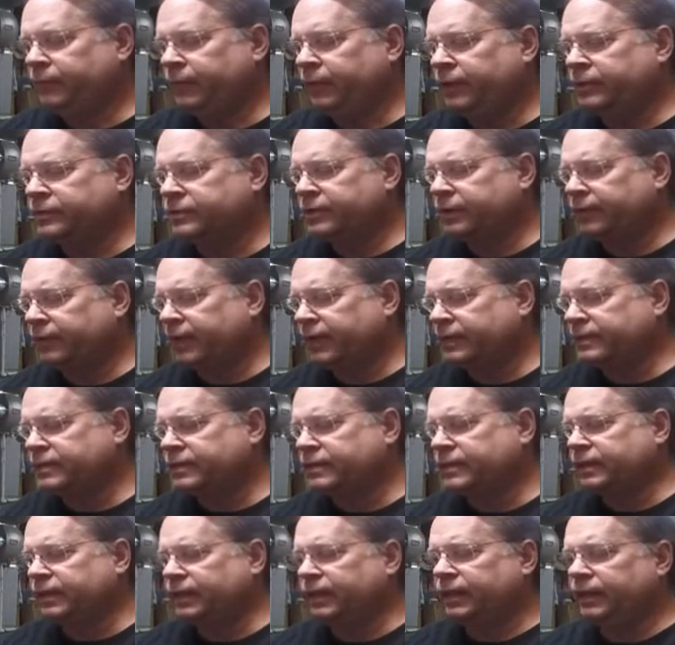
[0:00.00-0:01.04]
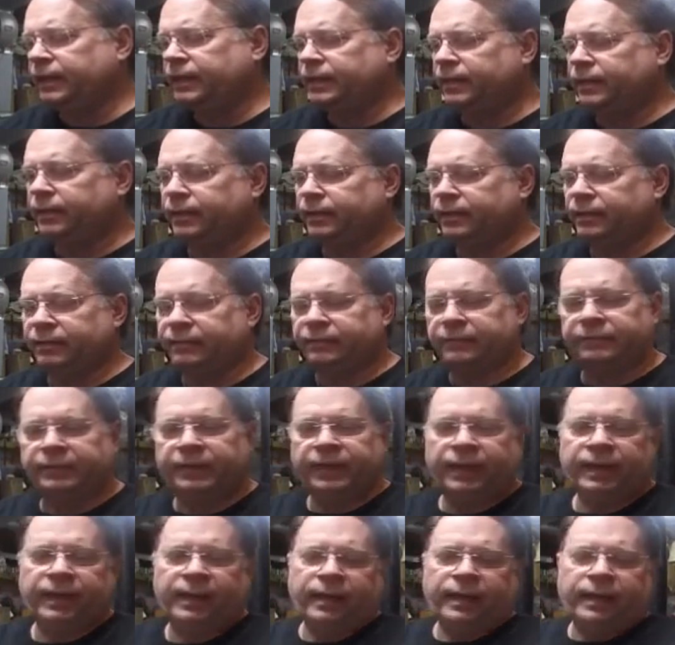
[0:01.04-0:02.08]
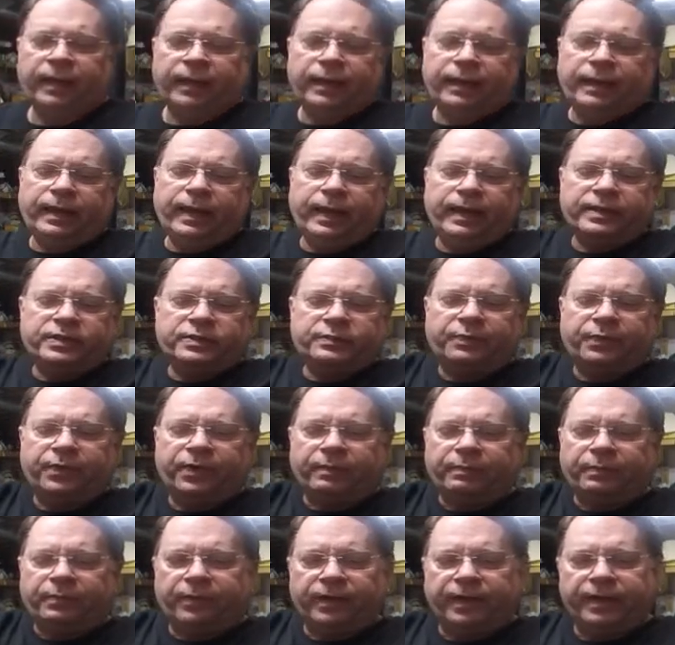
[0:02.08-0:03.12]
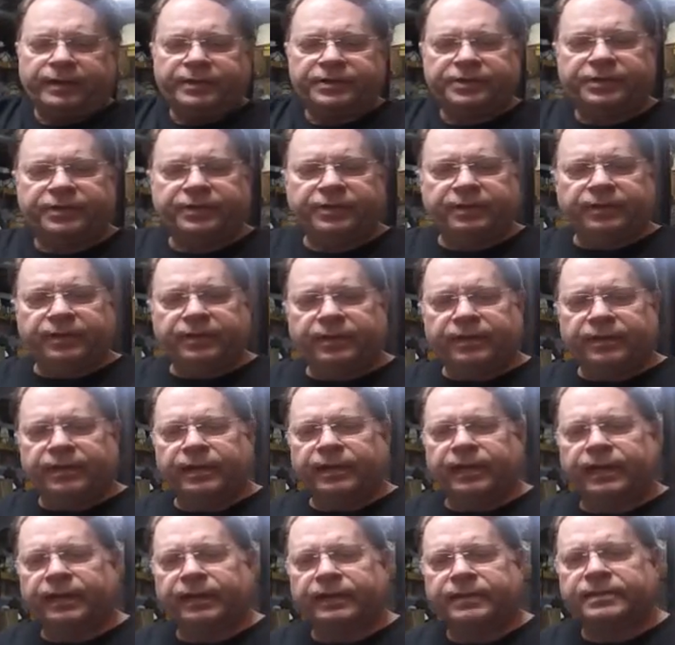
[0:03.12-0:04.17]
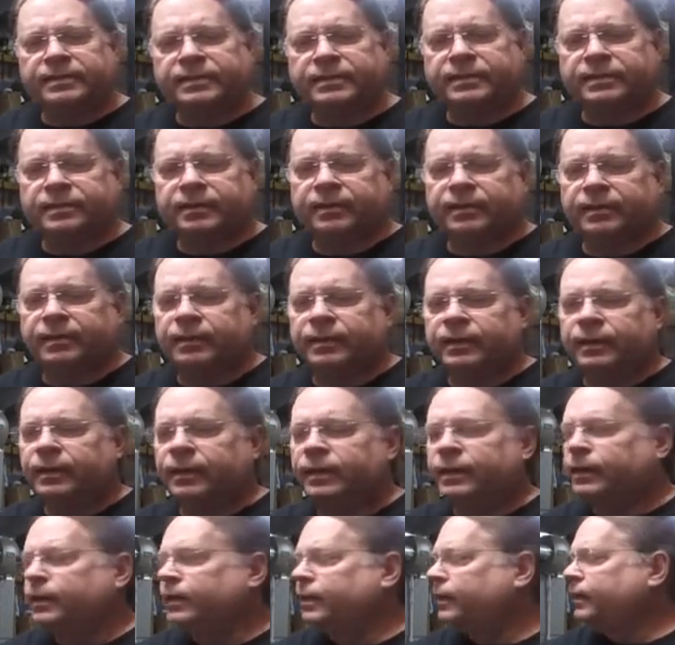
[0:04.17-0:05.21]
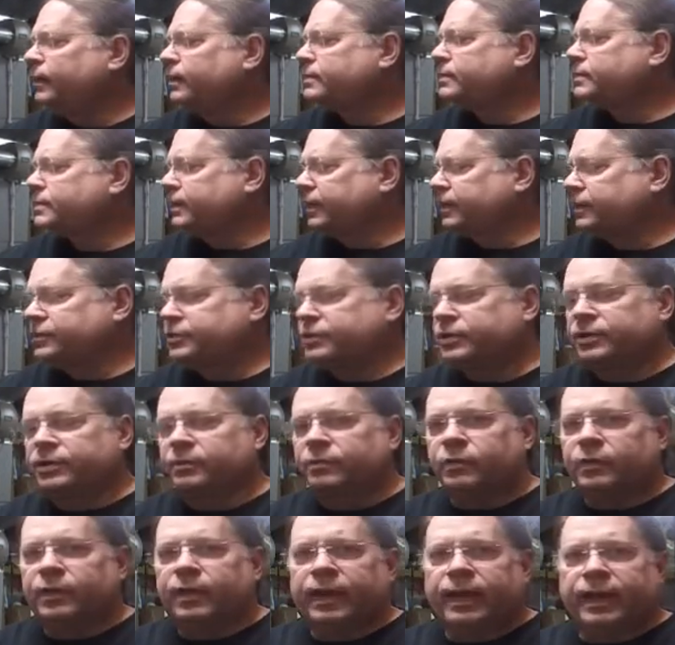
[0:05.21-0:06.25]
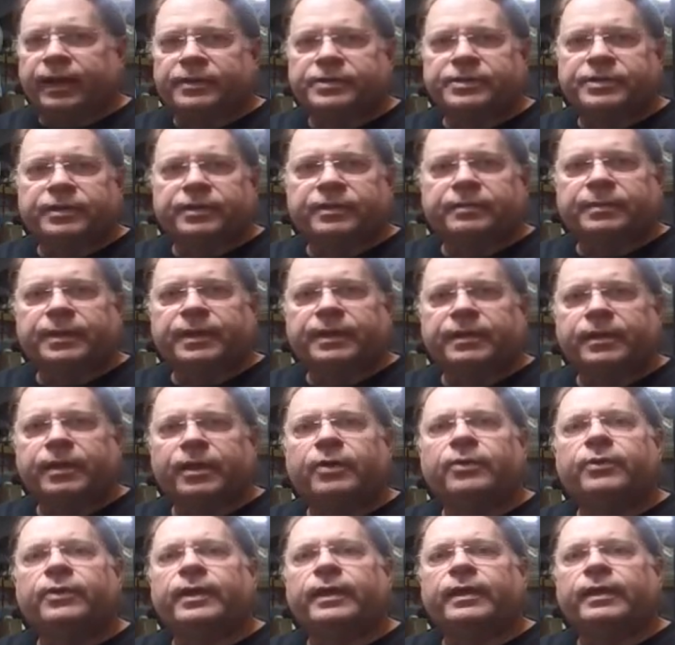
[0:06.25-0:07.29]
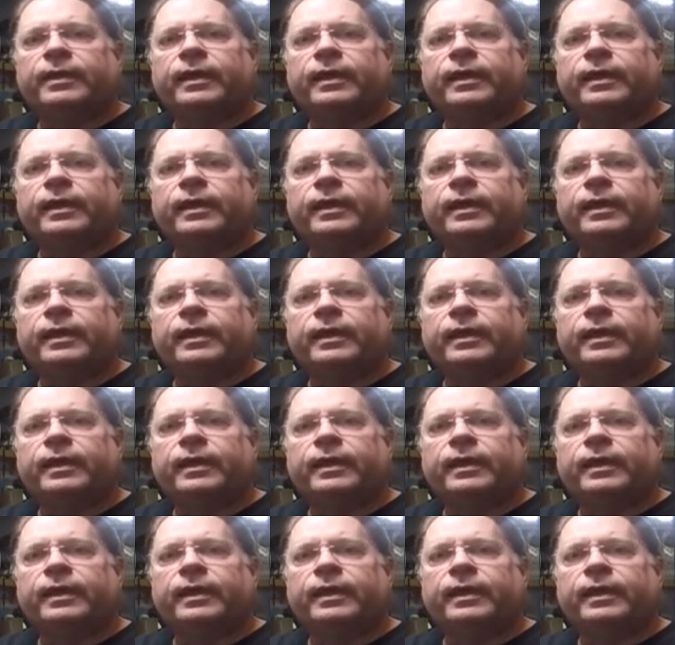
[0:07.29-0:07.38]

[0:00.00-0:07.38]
So that's the end of case preparation. The next section will actually be loading the